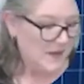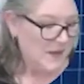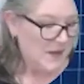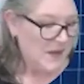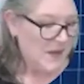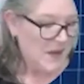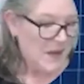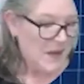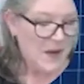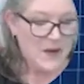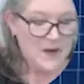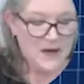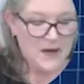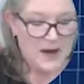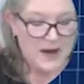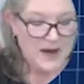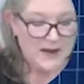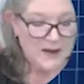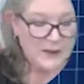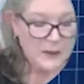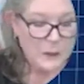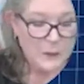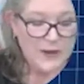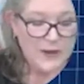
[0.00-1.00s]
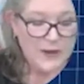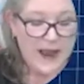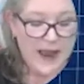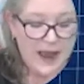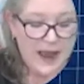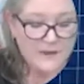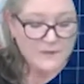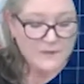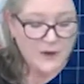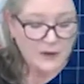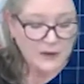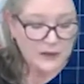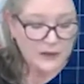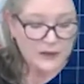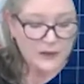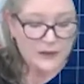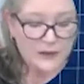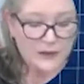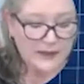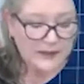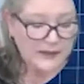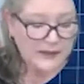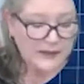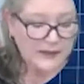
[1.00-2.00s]
All right, so we have our little
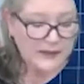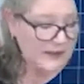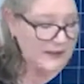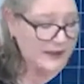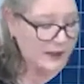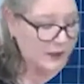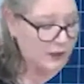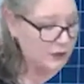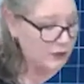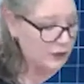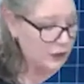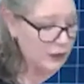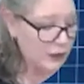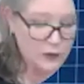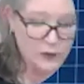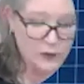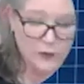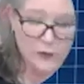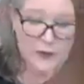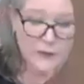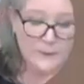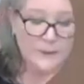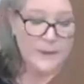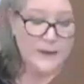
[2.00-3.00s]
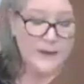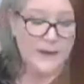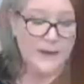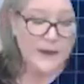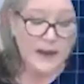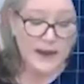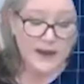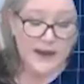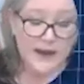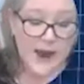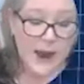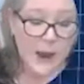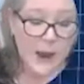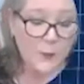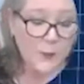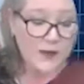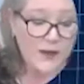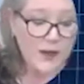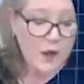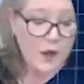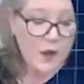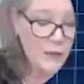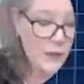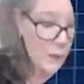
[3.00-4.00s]
LED, our load, and now we know that